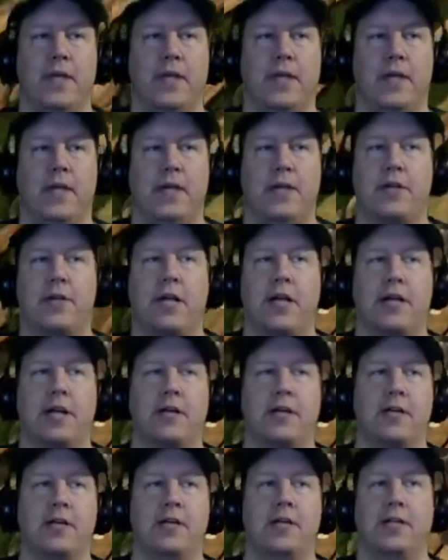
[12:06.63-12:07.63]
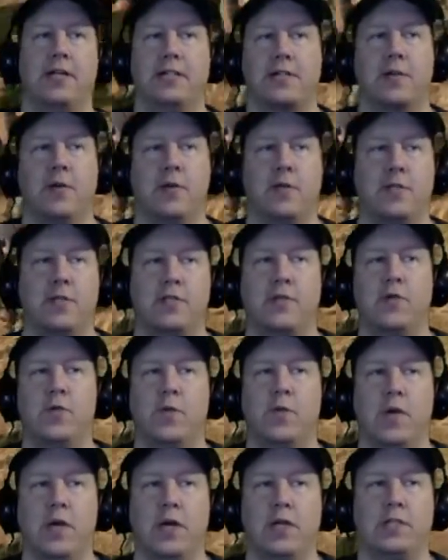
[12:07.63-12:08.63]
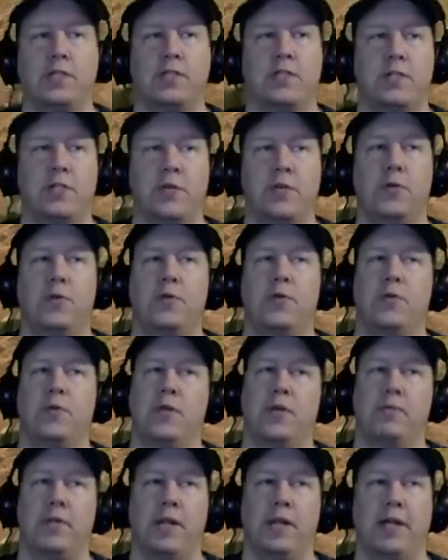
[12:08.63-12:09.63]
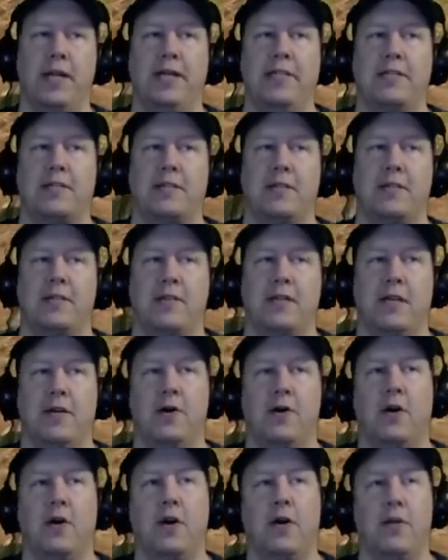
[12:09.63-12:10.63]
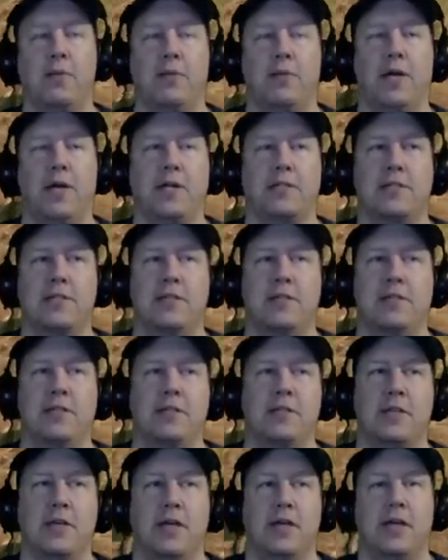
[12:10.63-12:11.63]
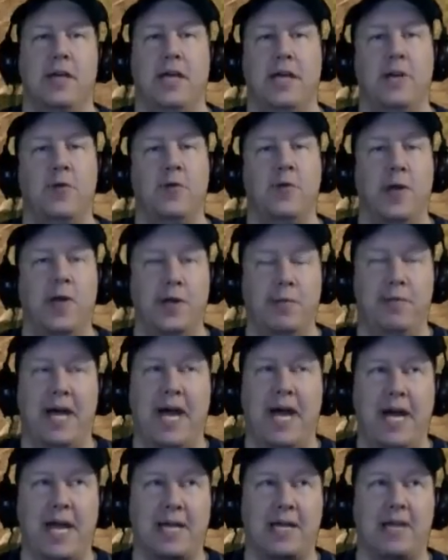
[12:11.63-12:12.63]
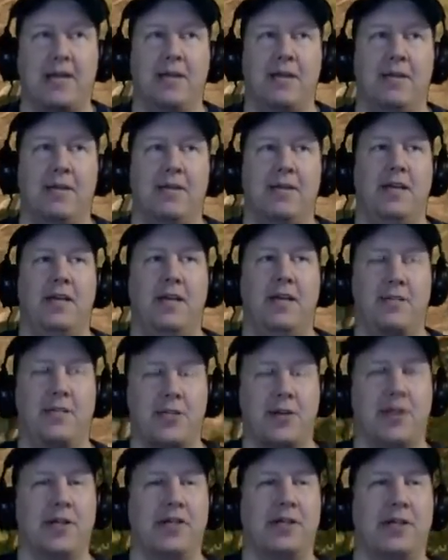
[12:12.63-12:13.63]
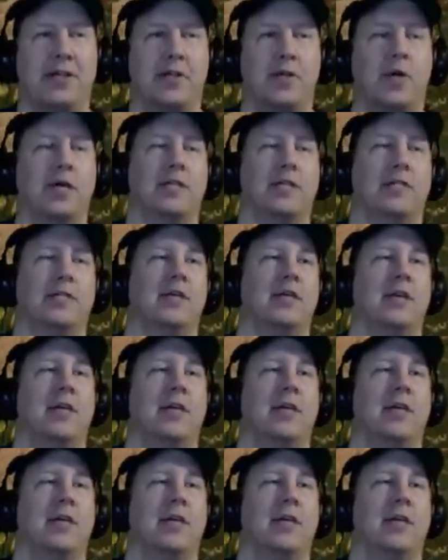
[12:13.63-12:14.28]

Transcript: and your character is going to run to the place, kill all the monsters, and run back and turn in the quest.